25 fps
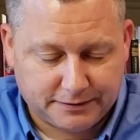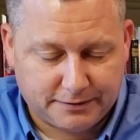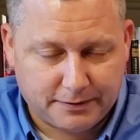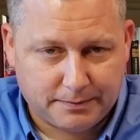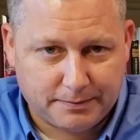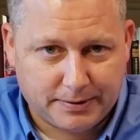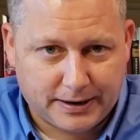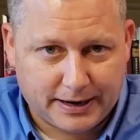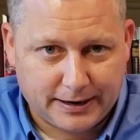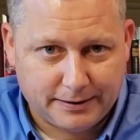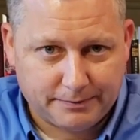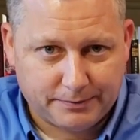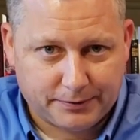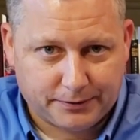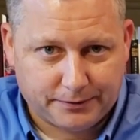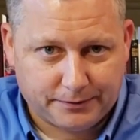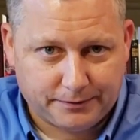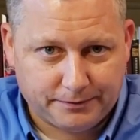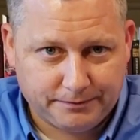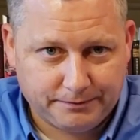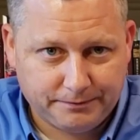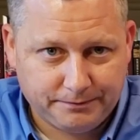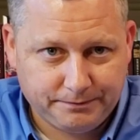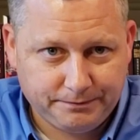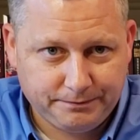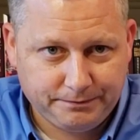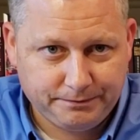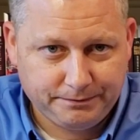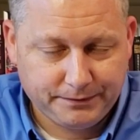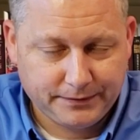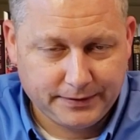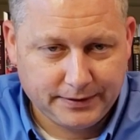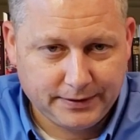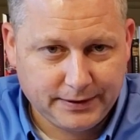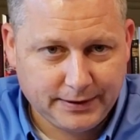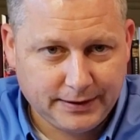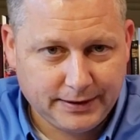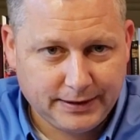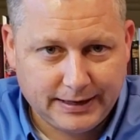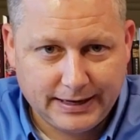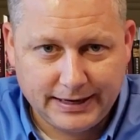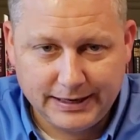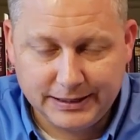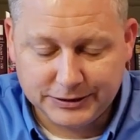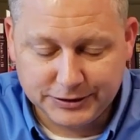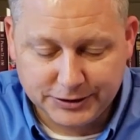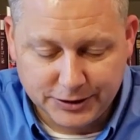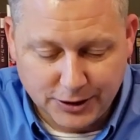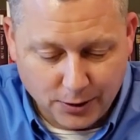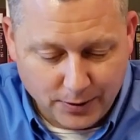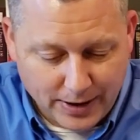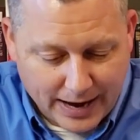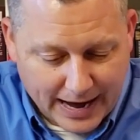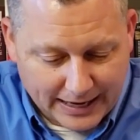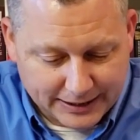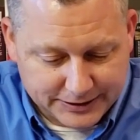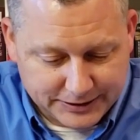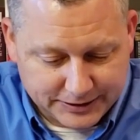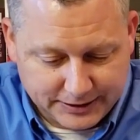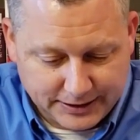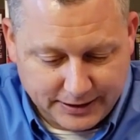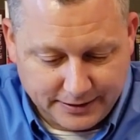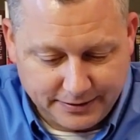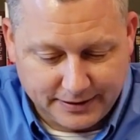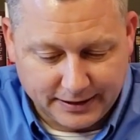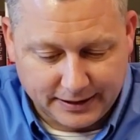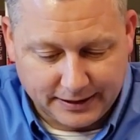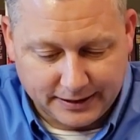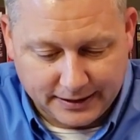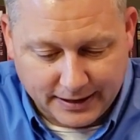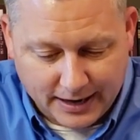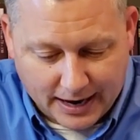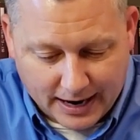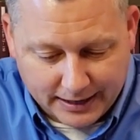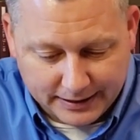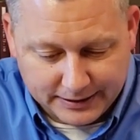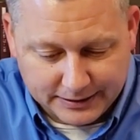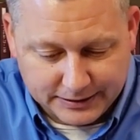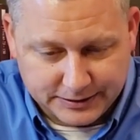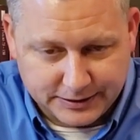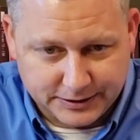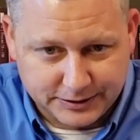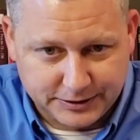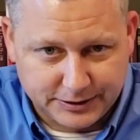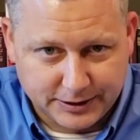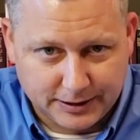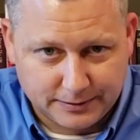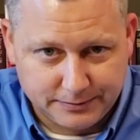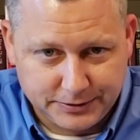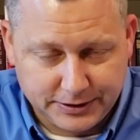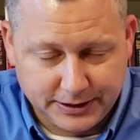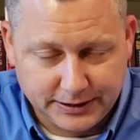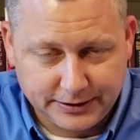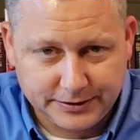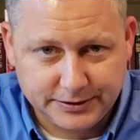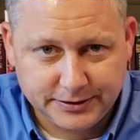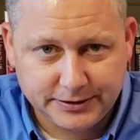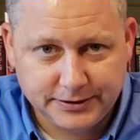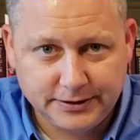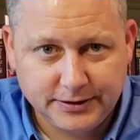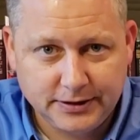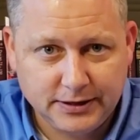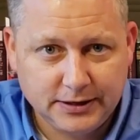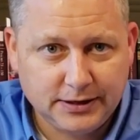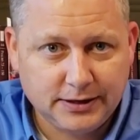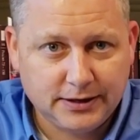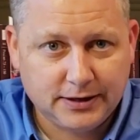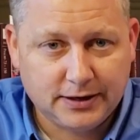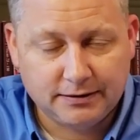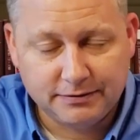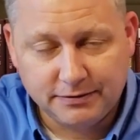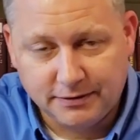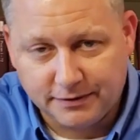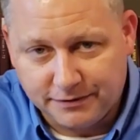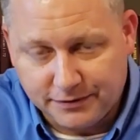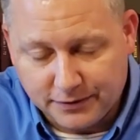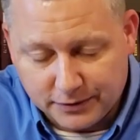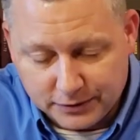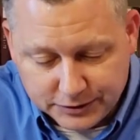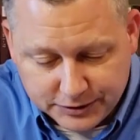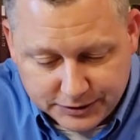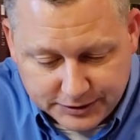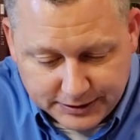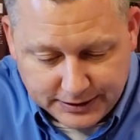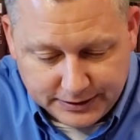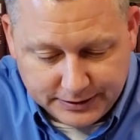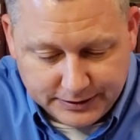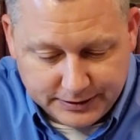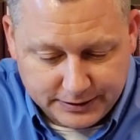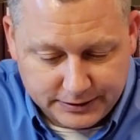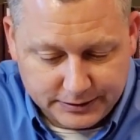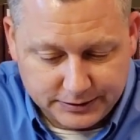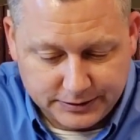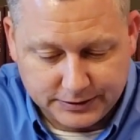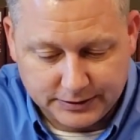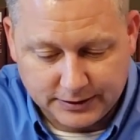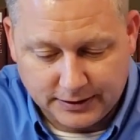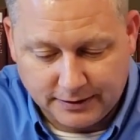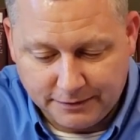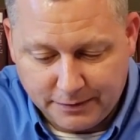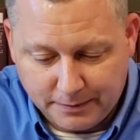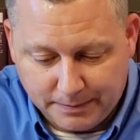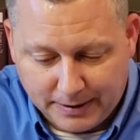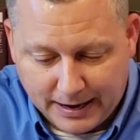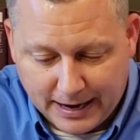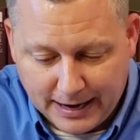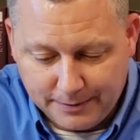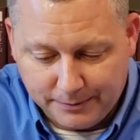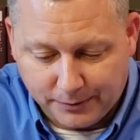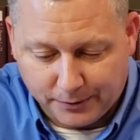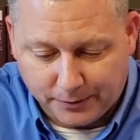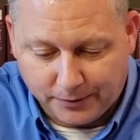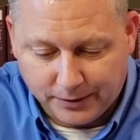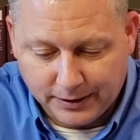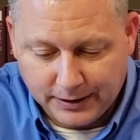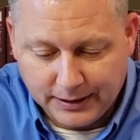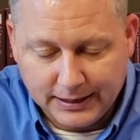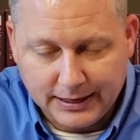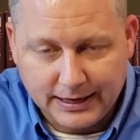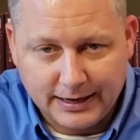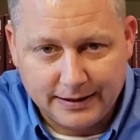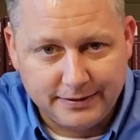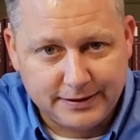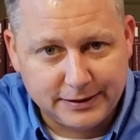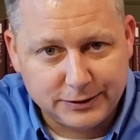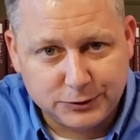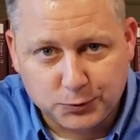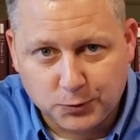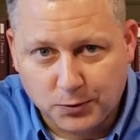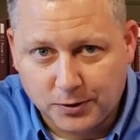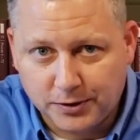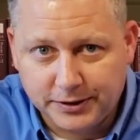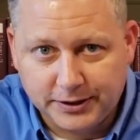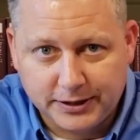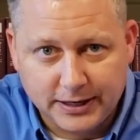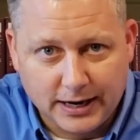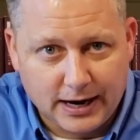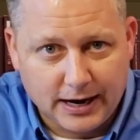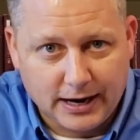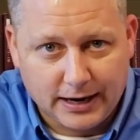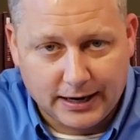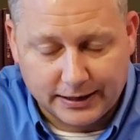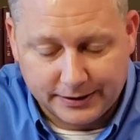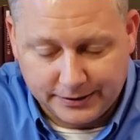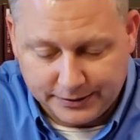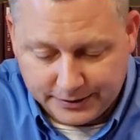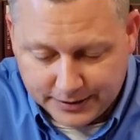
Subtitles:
the Bible. And it's no accident that God is the subject of the first sentence of the Bible. And this word God